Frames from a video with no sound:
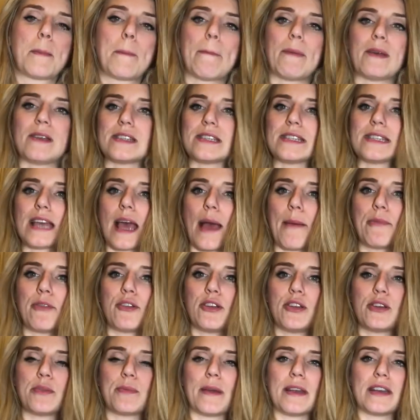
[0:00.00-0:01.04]
But isn't
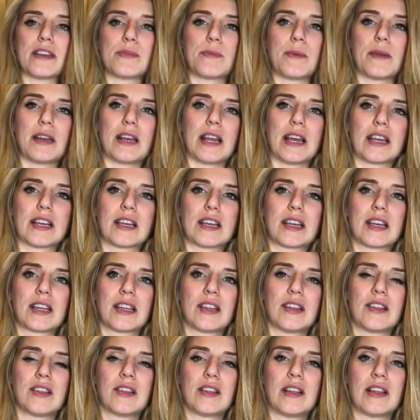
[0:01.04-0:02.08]
tamarind meant to be like
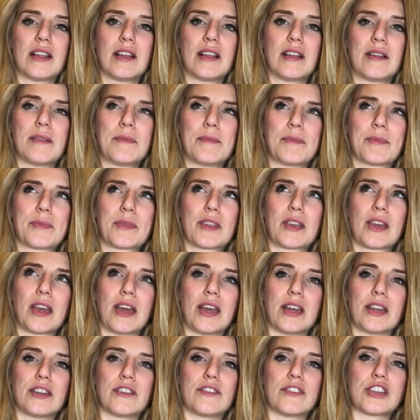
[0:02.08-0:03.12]

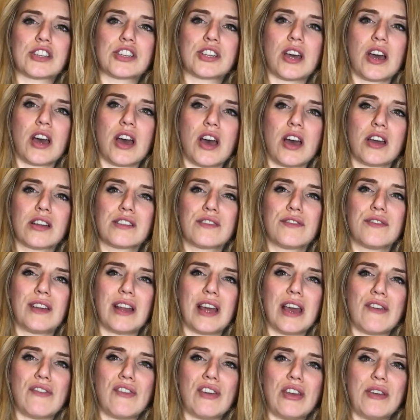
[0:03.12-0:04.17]
kind of a tart
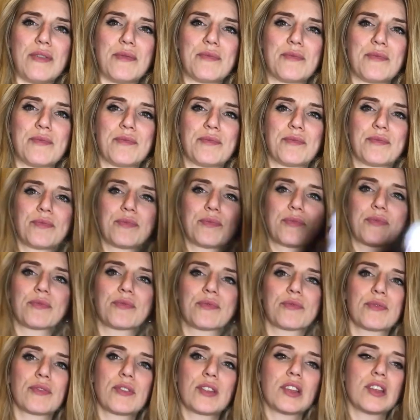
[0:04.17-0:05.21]
flavour?
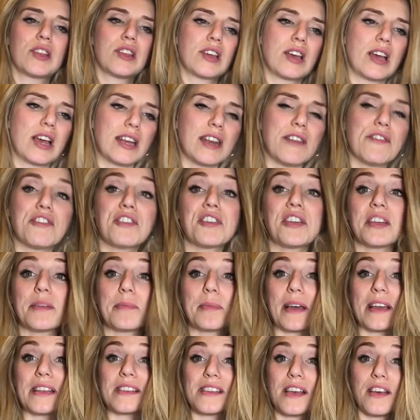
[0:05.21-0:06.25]
I never eat it
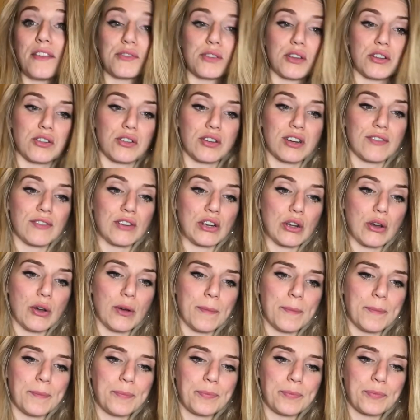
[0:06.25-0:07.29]
by itself, so I don't even know.